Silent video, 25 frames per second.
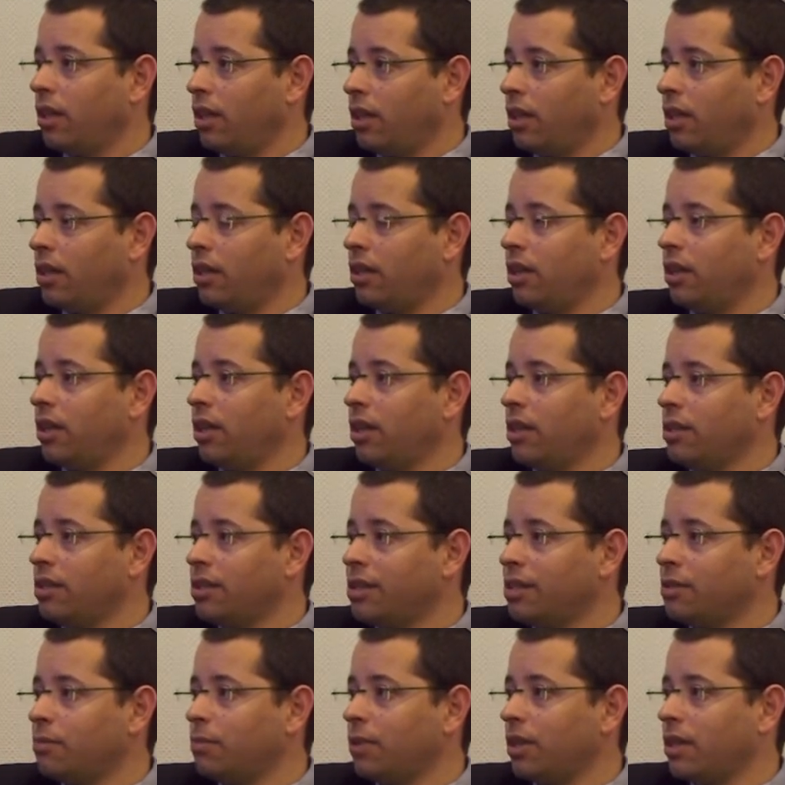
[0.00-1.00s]
in
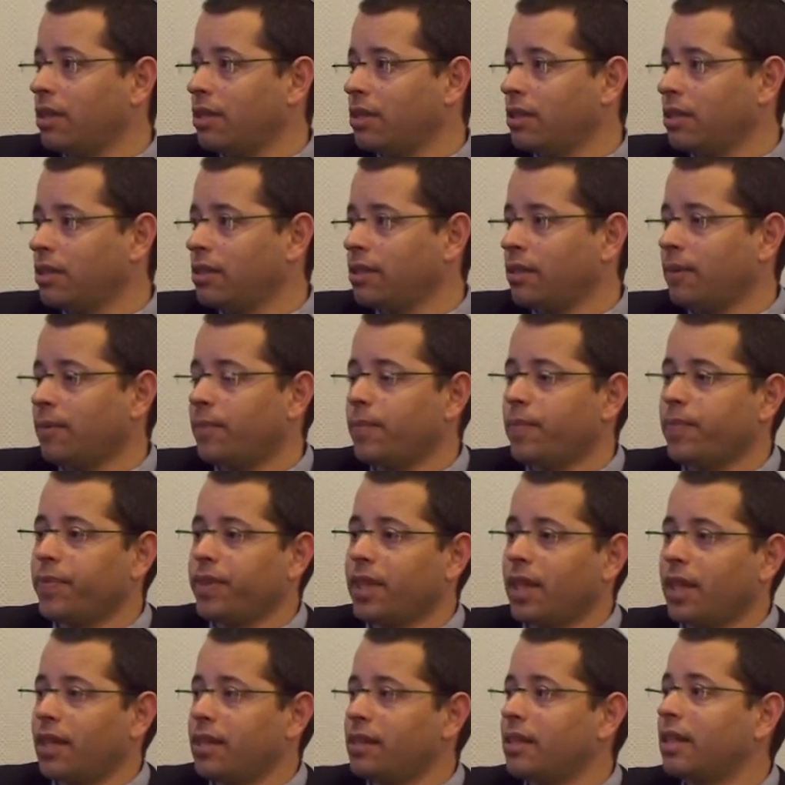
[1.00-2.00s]
these places
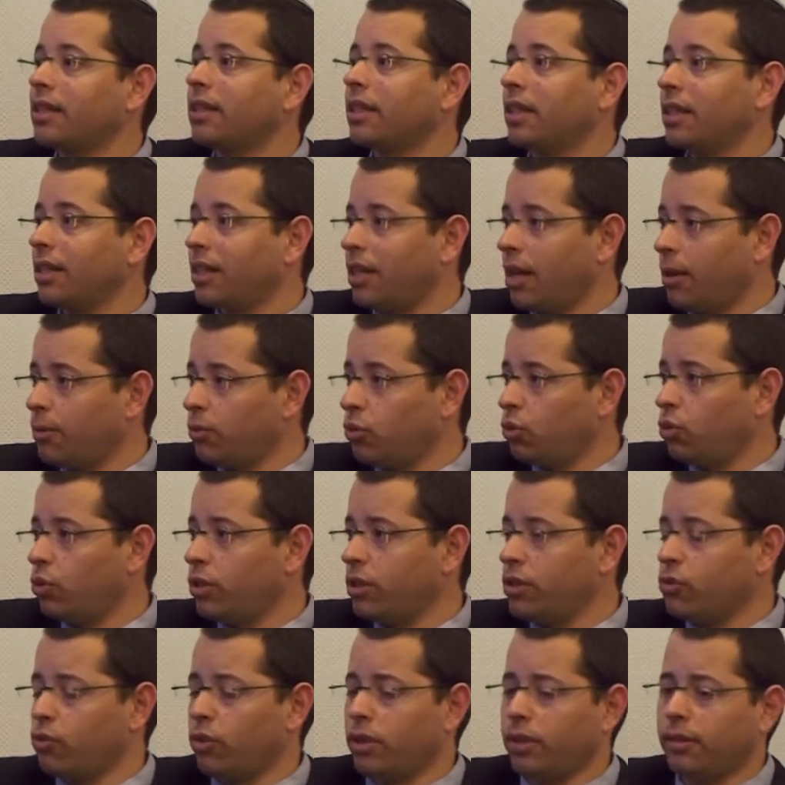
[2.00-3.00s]
that can come to
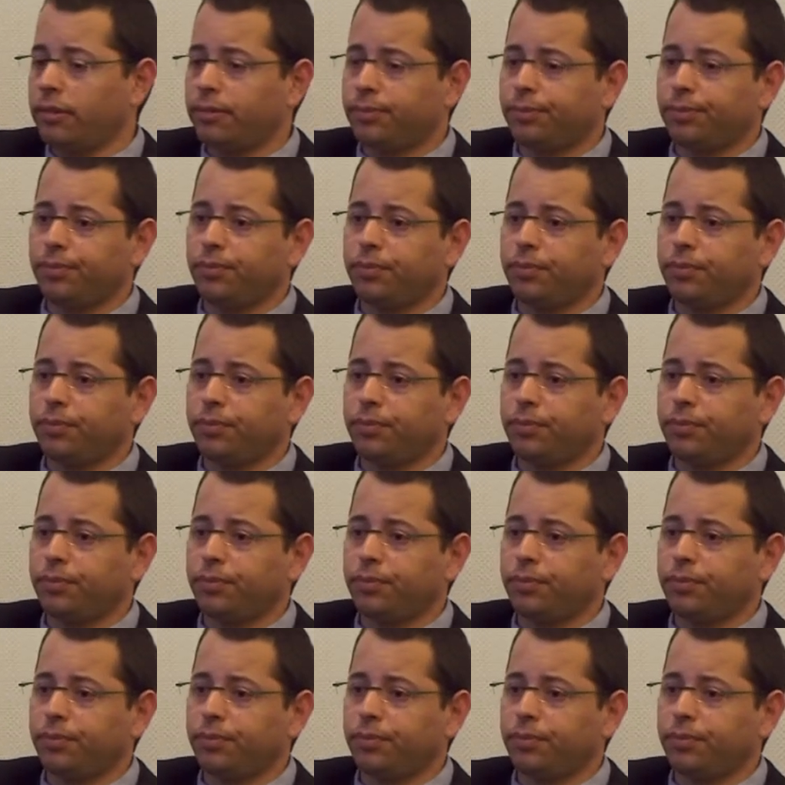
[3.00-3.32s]
Israel.